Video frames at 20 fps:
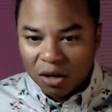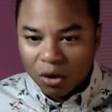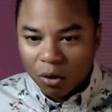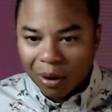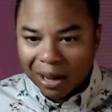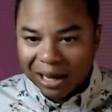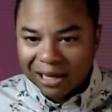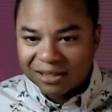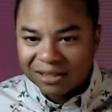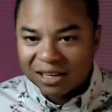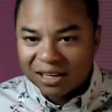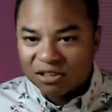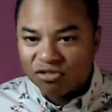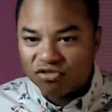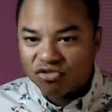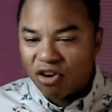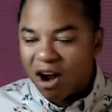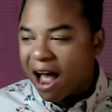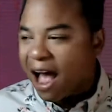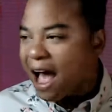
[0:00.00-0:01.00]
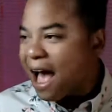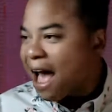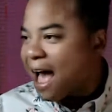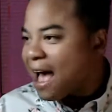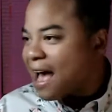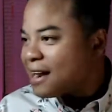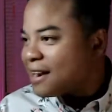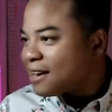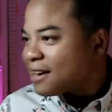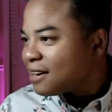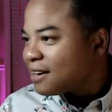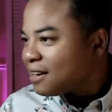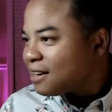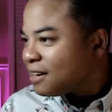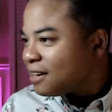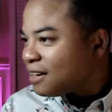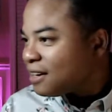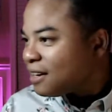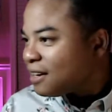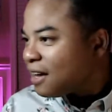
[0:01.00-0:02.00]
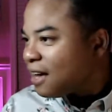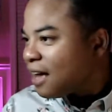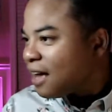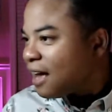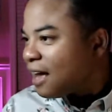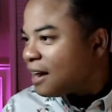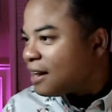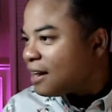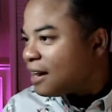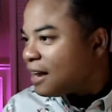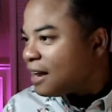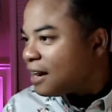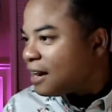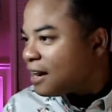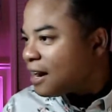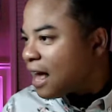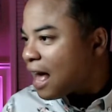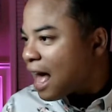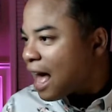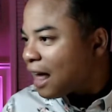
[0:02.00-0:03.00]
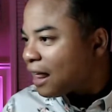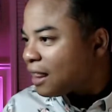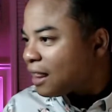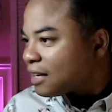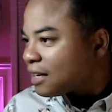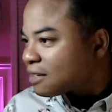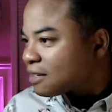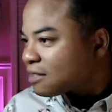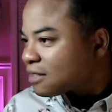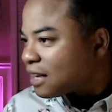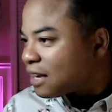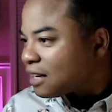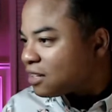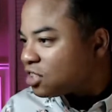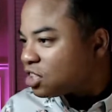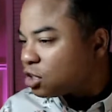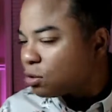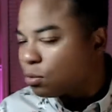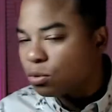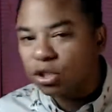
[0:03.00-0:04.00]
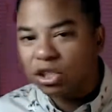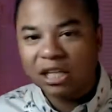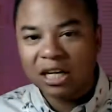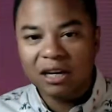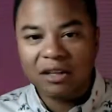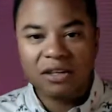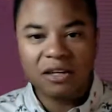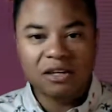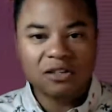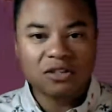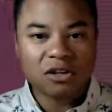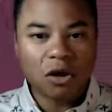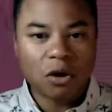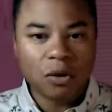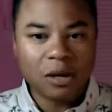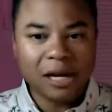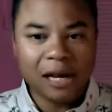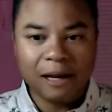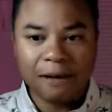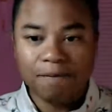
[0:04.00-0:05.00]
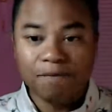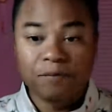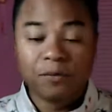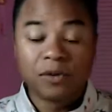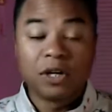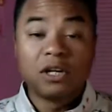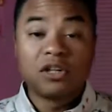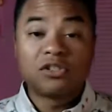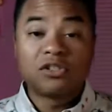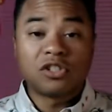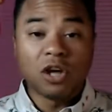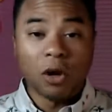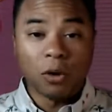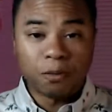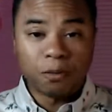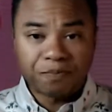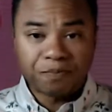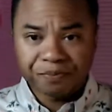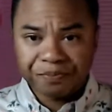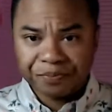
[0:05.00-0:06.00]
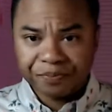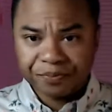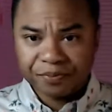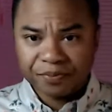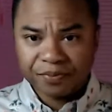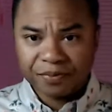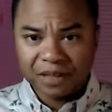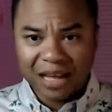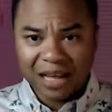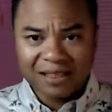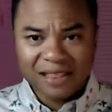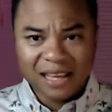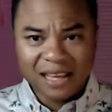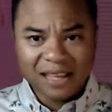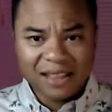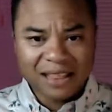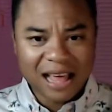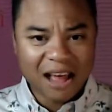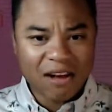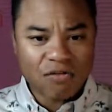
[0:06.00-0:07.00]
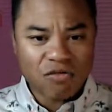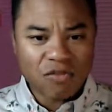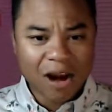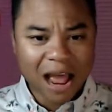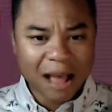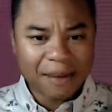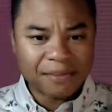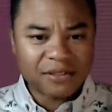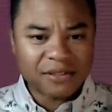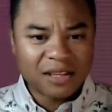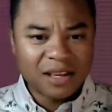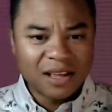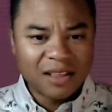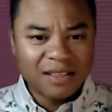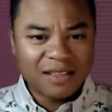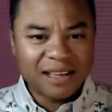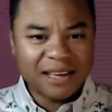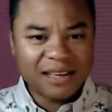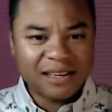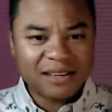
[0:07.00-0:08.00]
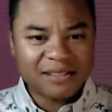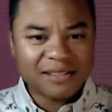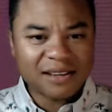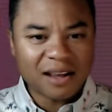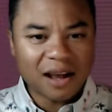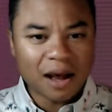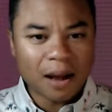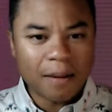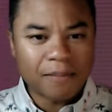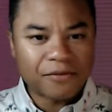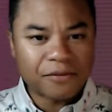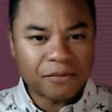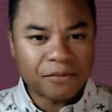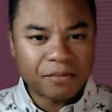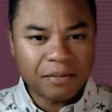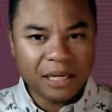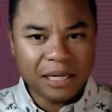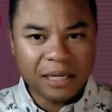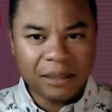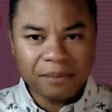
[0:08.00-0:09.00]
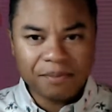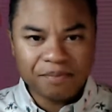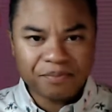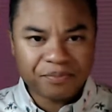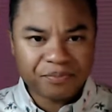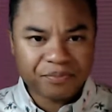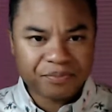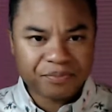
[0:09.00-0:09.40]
Kwai says, right. And then Alex says she will share this. Okay, so I think that wraps things up for me.